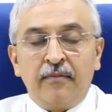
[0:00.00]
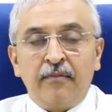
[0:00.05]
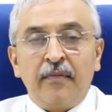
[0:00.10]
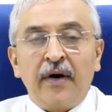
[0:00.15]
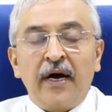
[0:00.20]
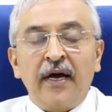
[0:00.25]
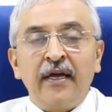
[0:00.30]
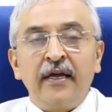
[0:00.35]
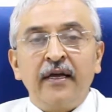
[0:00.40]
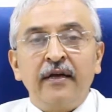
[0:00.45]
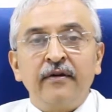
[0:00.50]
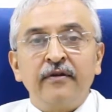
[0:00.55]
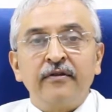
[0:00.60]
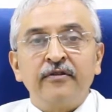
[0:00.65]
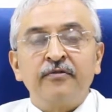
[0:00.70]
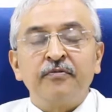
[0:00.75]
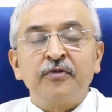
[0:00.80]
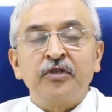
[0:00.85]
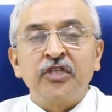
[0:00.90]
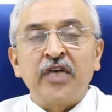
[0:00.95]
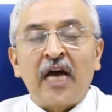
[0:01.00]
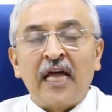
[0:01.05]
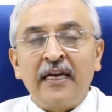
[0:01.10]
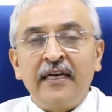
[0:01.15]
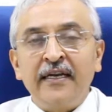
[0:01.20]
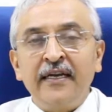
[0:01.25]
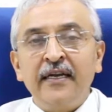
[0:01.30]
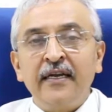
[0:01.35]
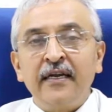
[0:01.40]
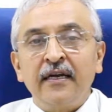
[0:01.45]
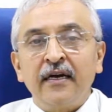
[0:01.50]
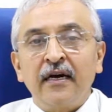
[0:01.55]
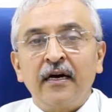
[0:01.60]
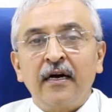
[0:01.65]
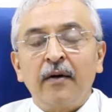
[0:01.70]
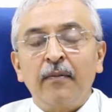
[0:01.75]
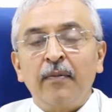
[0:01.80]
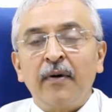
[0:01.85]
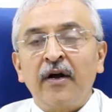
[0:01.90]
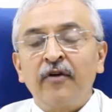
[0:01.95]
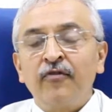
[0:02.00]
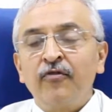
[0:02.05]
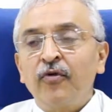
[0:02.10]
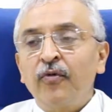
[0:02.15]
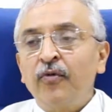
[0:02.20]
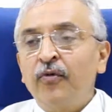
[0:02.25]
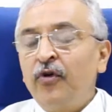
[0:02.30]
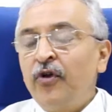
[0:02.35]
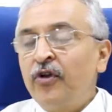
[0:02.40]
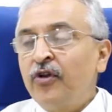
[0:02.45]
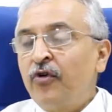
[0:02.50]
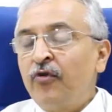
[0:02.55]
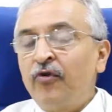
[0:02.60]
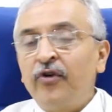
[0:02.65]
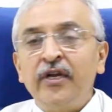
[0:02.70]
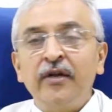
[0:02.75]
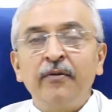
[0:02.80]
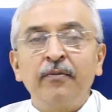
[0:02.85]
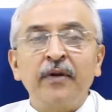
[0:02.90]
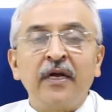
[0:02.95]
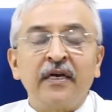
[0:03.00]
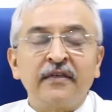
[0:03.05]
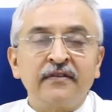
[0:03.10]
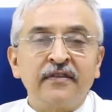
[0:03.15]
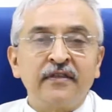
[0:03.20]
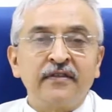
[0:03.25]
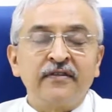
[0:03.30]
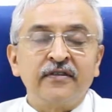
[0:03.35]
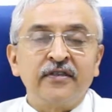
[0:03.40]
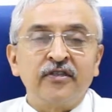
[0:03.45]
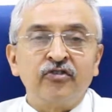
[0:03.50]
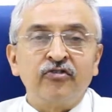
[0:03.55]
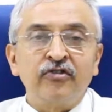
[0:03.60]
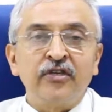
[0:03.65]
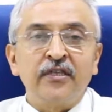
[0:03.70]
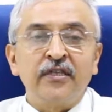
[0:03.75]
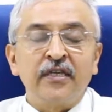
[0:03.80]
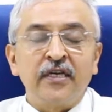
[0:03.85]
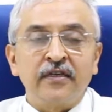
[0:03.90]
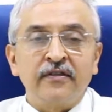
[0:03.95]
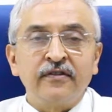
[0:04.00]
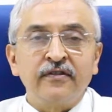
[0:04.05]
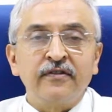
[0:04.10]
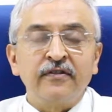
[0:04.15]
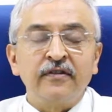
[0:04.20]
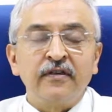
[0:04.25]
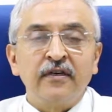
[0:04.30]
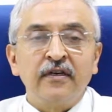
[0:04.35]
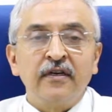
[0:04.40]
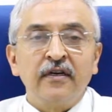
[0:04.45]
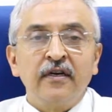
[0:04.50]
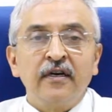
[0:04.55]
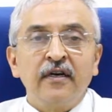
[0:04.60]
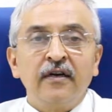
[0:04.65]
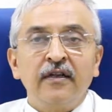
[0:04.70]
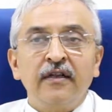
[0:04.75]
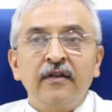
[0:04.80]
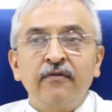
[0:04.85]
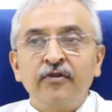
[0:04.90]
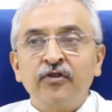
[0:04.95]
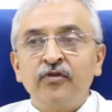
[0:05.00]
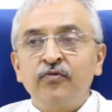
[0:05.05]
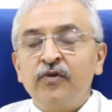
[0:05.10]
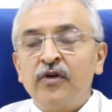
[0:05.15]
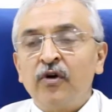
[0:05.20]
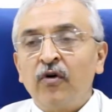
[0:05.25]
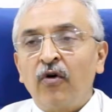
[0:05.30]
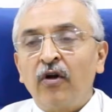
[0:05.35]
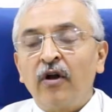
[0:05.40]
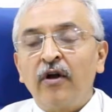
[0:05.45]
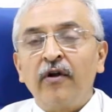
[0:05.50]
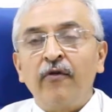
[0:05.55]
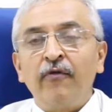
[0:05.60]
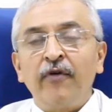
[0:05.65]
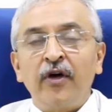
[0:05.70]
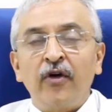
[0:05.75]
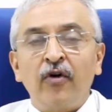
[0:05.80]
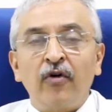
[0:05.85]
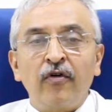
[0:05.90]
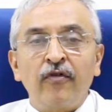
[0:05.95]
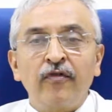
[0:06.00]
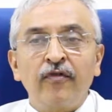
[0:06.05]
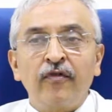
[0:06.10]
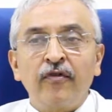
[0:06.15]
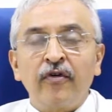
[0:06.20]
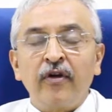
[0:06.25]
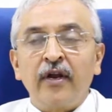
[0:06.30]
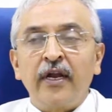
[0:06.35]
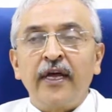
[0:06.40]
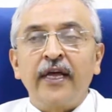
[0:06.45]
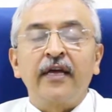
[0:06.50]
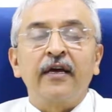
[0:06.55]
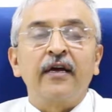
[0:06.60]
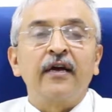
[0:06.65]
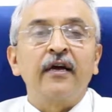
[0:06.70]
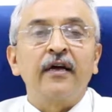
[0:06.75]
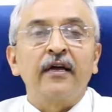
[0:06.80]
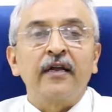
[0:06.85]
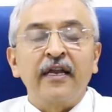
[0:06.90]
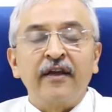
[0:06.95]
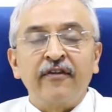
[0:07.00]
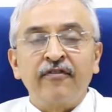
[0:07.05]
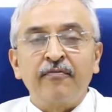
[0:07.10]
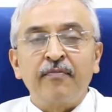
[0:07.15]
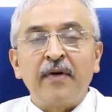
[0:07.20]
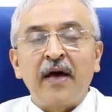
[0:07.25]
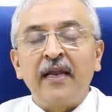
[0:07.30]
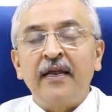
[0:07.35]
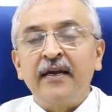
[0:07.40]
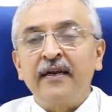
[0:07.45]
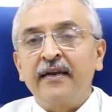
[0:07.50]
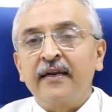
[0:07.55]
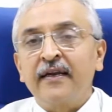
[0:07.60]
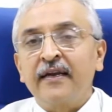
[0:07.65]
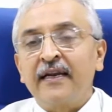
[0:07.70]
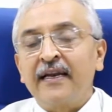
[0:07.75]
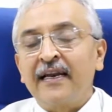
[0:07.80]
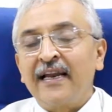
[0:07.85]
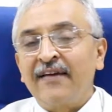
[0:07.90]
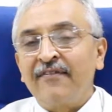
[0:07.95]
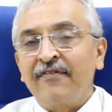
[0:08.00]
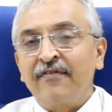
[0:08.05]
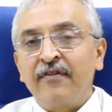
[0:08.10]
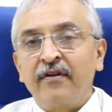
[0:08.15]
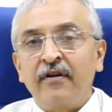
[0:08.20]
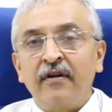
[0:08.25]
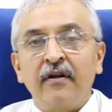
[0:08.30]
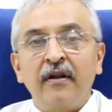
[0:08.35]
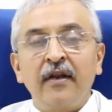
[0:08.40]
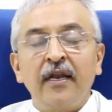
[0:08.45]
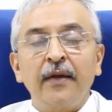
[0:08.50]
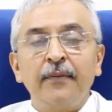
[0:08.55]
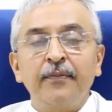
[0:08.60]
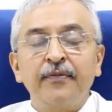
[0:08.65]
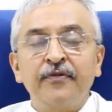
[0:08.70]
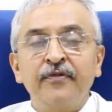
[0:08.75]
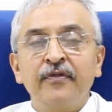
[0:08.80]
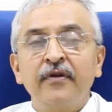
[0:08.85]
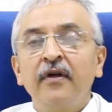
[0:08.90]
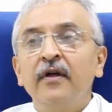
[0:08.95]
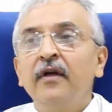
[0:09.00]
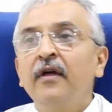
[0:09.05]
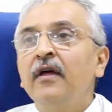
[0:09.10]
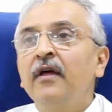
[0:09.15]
My specialty, apart from doing the routine plastic surgery things, which we all are aware of, like cleft palate, cleft lips,